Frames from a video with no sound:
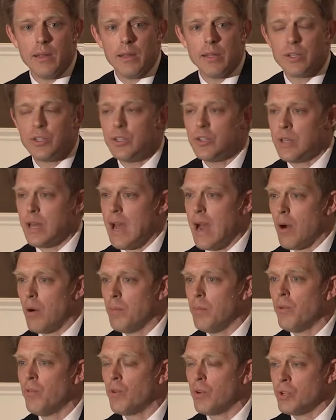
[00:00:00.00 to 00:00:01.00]
This is an
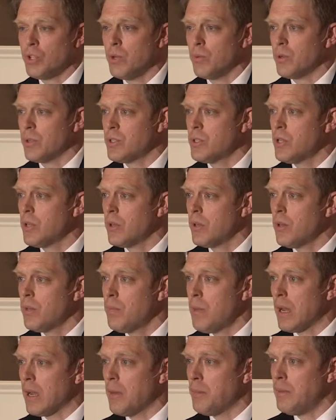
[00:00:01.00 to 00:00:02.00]
hour before she was to
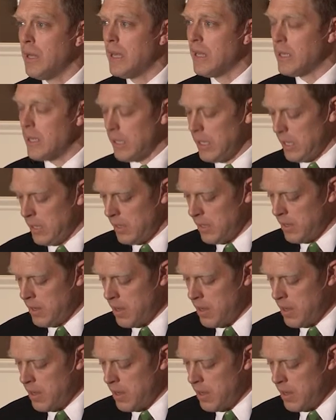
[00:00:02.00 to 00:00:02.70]
pick up Danley.